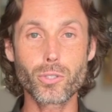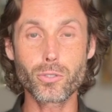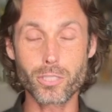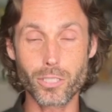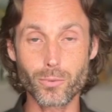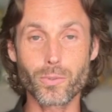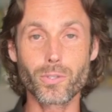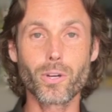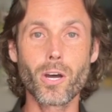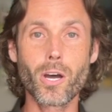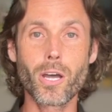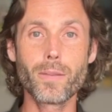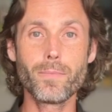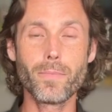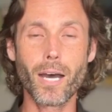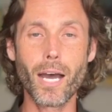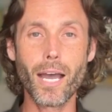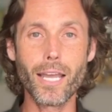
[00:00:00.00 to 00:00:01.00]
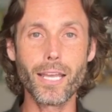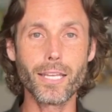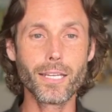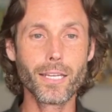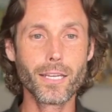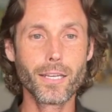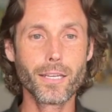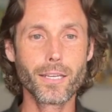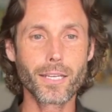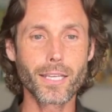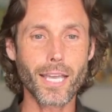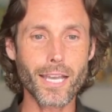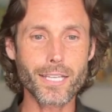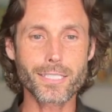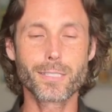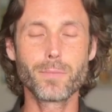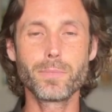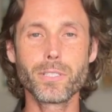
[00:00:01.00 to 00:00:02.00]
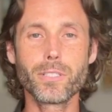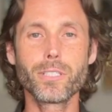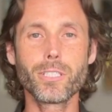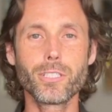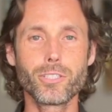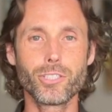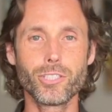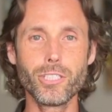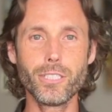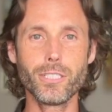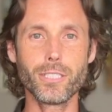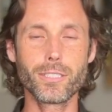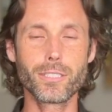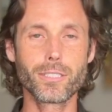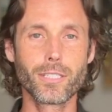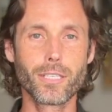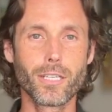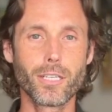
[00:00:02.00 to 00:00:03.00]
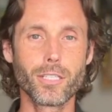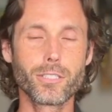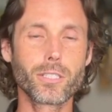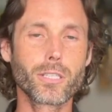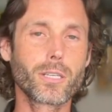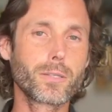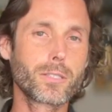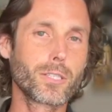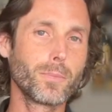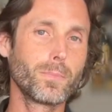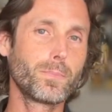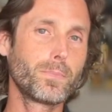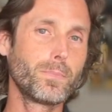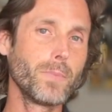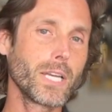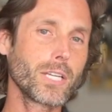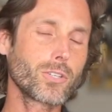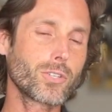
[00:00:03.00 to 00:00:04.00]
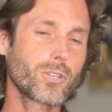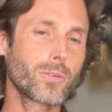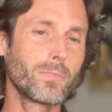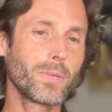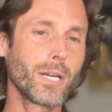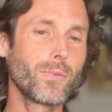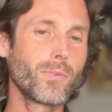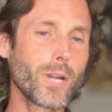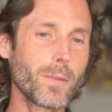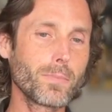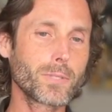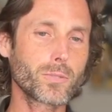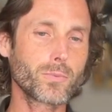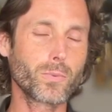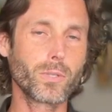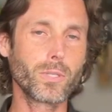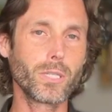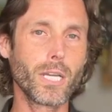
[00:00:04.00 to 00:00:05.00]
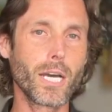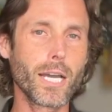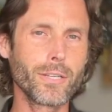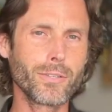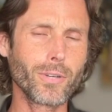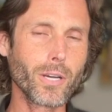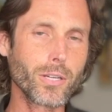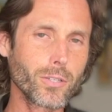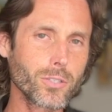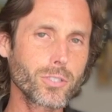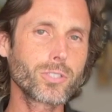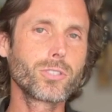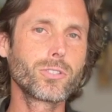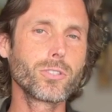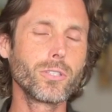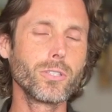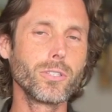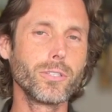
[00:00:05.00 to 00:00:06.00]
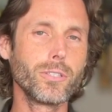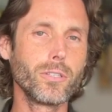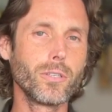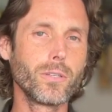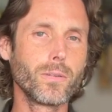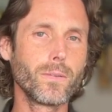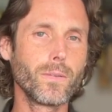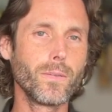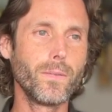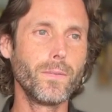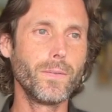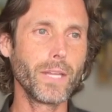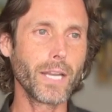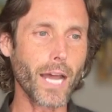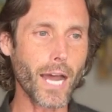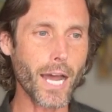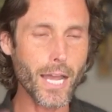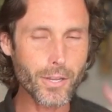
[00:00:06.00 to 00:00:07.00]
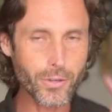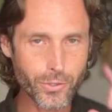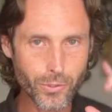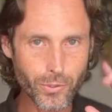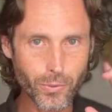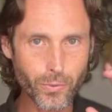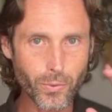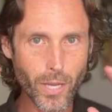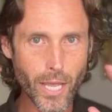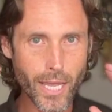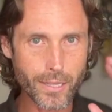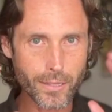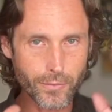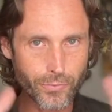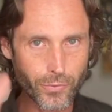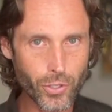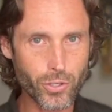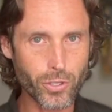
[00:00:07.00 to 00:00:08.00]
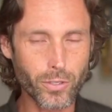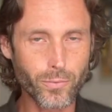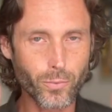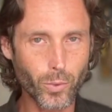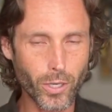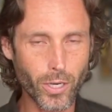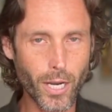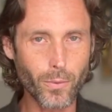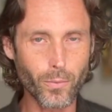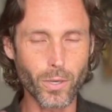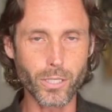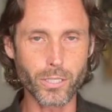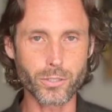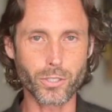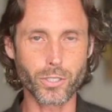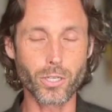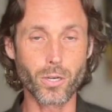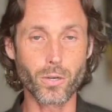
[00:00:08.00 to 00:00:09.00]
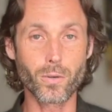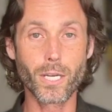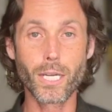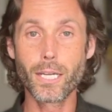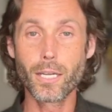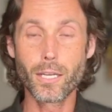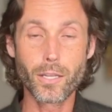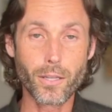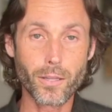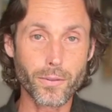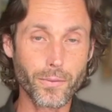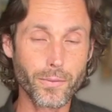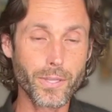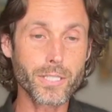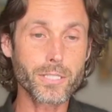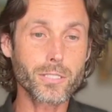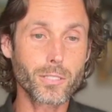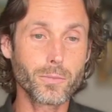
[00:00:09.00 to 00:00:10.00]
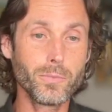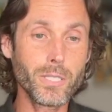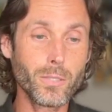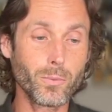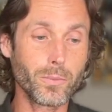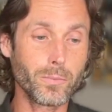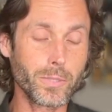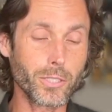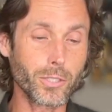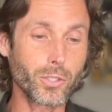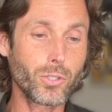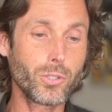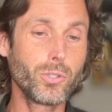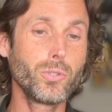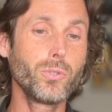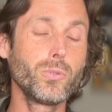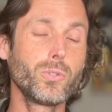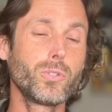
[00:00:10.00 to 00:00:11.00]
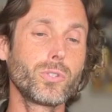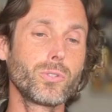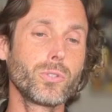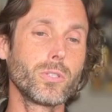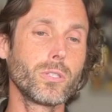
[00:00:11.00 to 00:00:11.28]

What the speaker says: that were on my castability sheet to make sure my reps were aligned or understood that I knew had the vision of where I wanted to go. This to me would be a huge